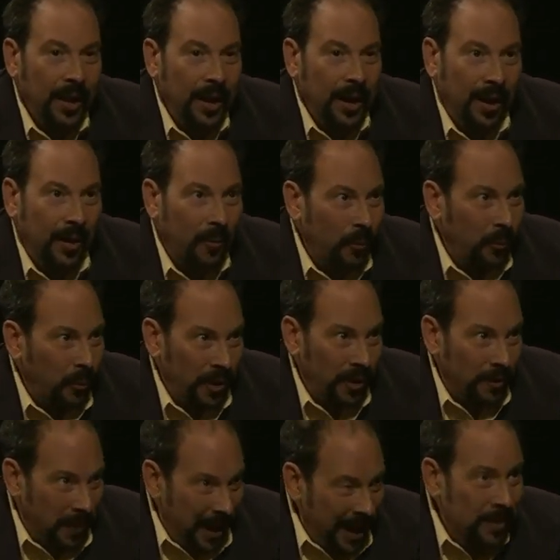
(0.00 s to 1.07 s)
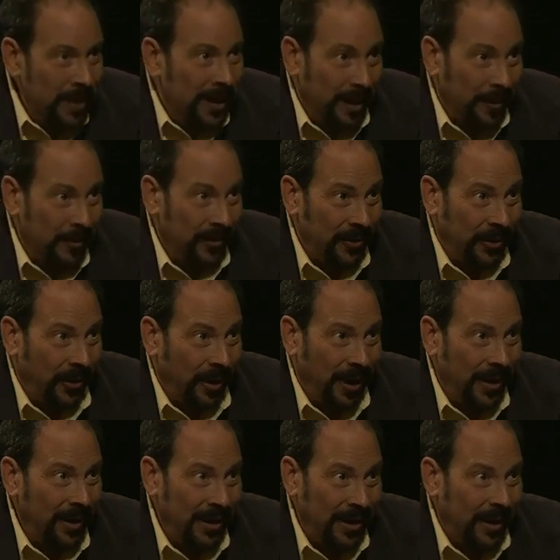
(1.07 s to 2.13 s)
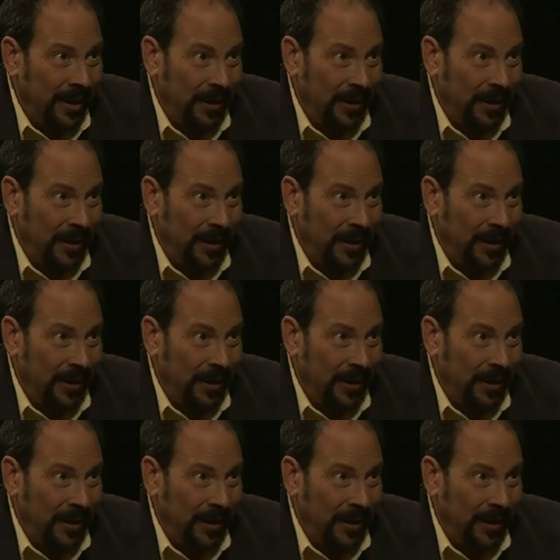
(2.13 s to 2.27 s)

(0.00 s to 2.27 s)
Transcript: When the baby comes along,